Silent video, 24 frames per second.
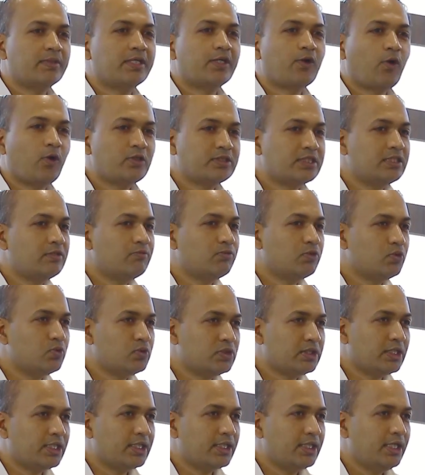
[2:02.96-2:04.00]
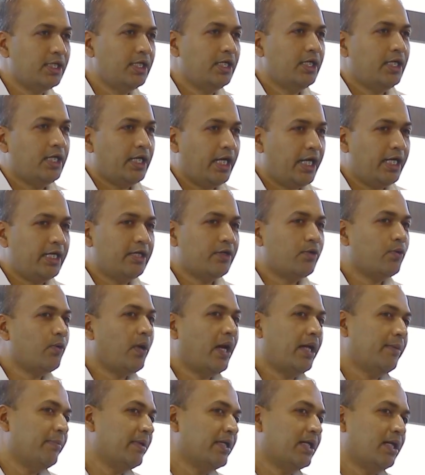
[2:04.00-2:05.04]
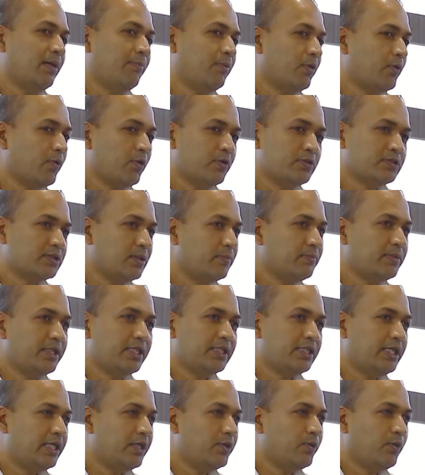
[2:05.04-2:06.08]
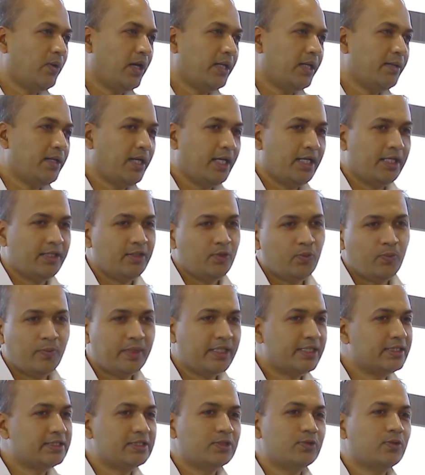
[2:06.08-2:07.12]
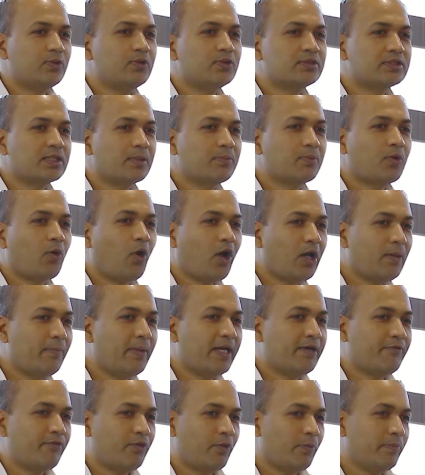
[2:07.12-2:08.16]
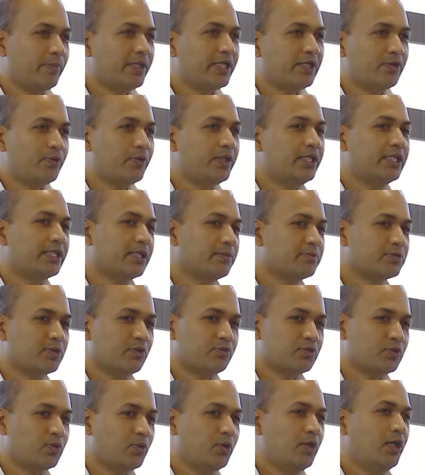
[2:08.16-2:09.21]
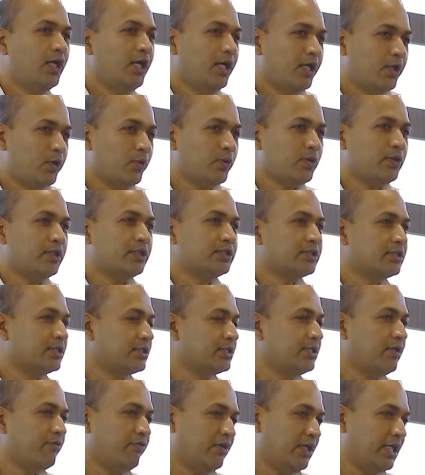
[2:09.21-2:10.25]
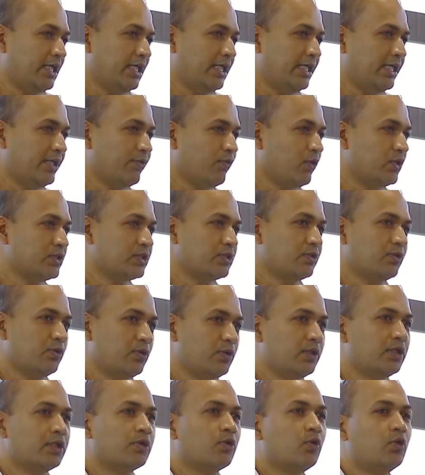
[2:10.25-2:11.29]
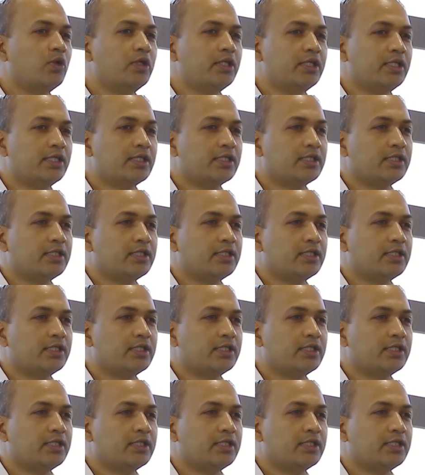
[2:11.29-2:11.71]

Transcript: may cross in future, and I may come across something that you may receive some call back from me, in terms of. So definitely it was good